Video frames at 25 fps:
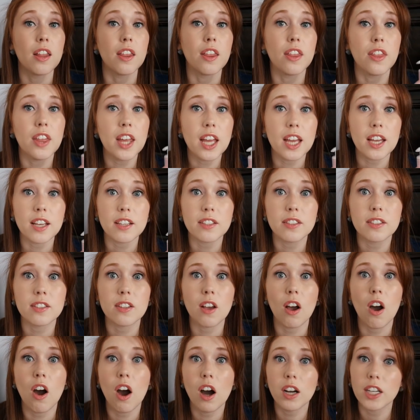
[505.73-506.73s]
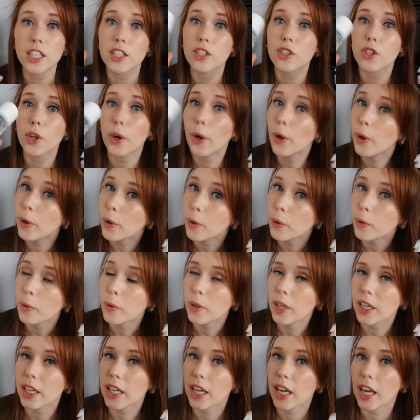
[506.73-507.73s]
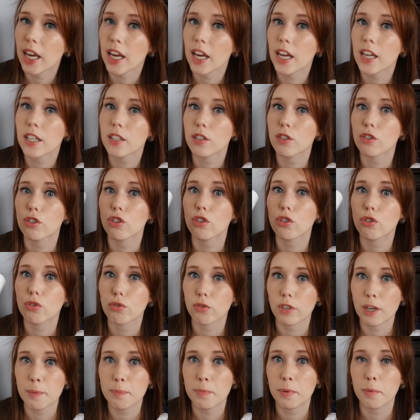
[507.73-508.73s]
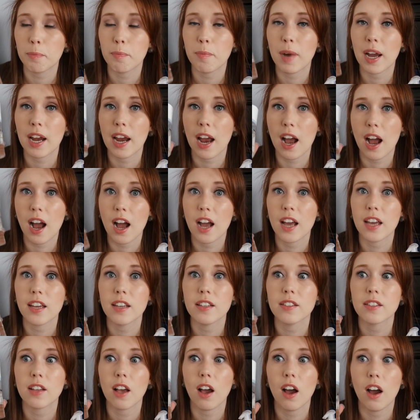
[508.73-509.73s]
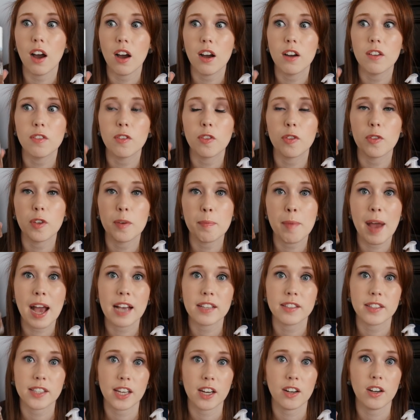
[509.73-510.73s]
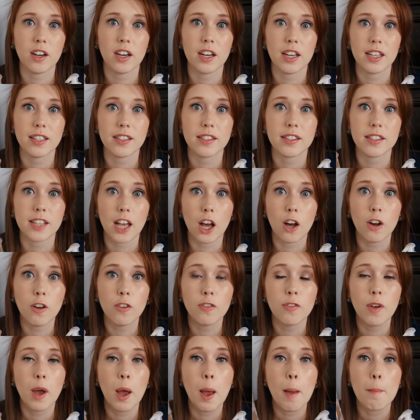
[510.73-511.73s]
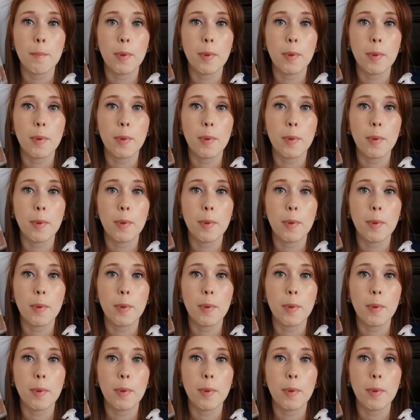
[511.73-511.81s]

This on its own can't strip my eyes of the mascara itself,